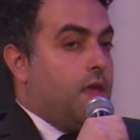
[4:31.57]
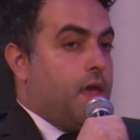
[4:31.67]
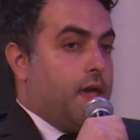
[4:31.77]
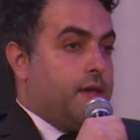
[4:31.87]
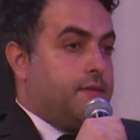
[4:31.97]

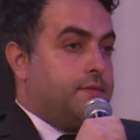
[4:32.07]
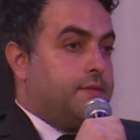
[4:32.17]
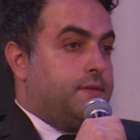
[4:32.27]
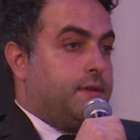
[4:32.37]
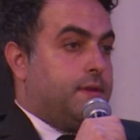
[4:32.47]

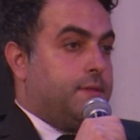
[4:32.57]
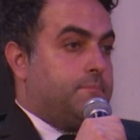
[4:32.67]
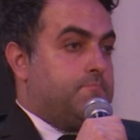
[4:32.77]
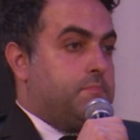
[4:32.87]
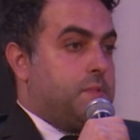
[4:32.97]
And
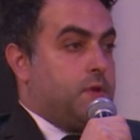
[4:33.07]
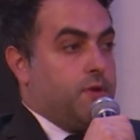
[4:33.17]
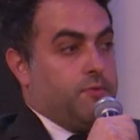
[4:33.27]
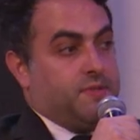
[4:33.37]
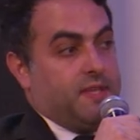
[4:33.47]
you know,
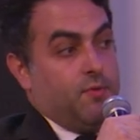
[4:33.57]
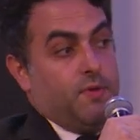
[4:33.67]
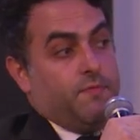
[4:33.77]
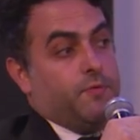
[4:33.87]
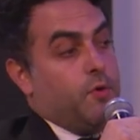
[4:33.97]
I would say
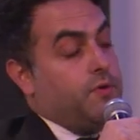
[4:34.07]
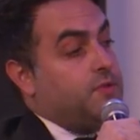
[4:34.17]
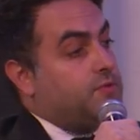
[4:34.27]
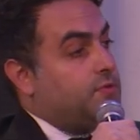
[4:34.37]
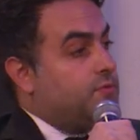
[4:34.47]
we've grown
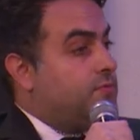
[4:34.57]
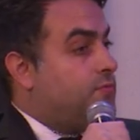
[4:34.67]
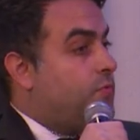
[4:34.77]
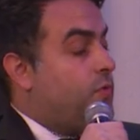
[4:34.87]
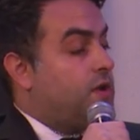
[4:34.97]
into
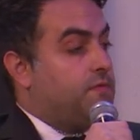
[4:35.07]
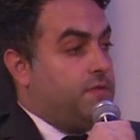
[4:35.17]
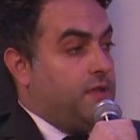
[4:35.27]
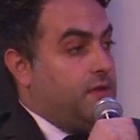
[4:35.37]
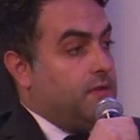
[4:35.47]
one of
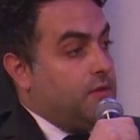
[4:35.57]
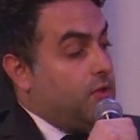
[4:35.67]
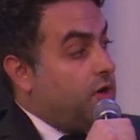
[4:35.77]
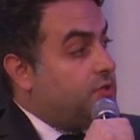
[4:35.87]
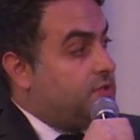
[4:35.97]
the
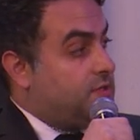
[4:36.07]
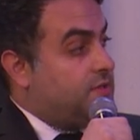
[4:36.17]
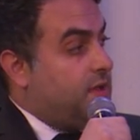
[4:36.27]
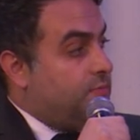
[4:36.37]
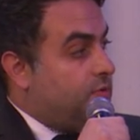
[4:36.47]
largest
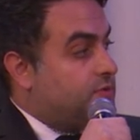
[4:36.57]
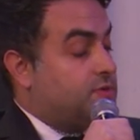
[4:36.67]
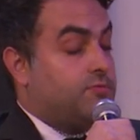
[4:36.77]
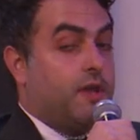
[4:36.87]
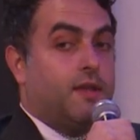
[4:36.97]
and
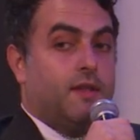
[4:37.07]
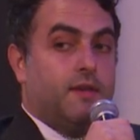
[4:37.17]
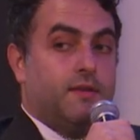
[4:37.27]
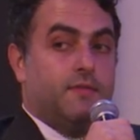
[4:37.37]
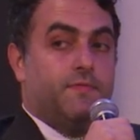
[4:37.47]
most
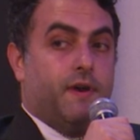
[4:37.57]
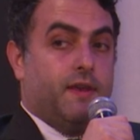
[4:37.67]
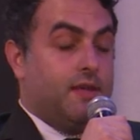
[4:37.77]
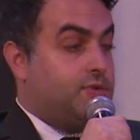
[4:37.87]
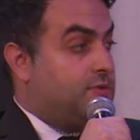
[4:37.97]
regulated
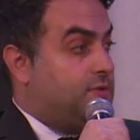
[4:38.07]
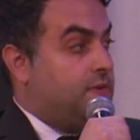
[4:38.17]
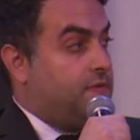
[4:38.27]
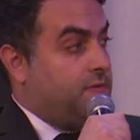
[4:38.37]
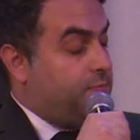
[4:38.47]
financial
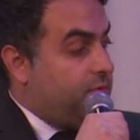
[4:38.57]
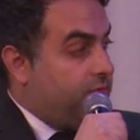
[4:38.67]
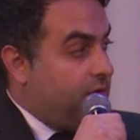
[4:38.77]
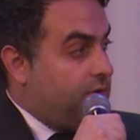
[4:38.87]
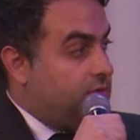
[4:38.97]
derivative
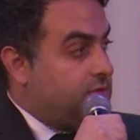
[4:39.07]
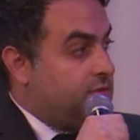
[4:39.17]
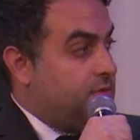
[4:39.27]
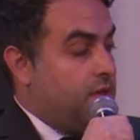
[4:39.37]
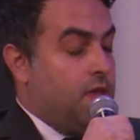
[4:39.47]

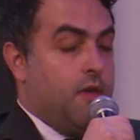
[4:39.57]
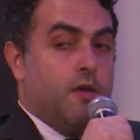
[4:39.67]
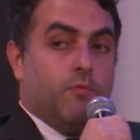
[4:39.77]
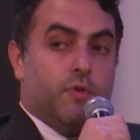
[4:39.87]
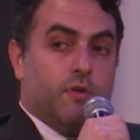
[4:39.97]
providers,
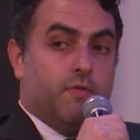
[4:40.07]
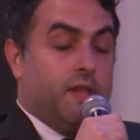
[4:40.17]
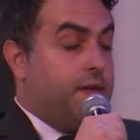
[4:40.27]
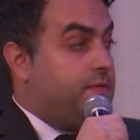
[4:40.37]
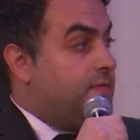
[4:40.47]
with over
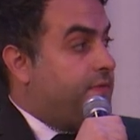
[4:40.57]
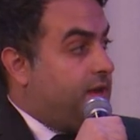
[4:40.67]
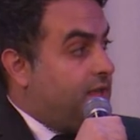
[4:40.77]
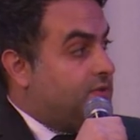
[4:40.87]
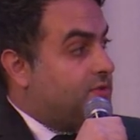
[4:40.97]
11
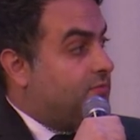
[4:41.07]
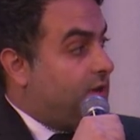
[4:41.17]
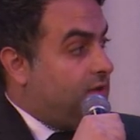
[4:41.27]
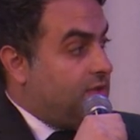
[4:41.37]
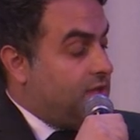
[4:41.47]
financial
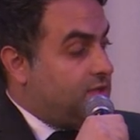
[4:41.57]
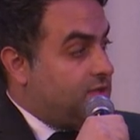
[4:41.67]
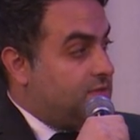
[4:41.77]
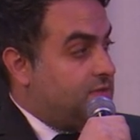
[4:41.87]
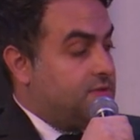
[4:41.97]

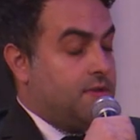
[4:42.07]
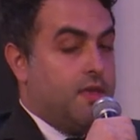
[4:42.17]
regulations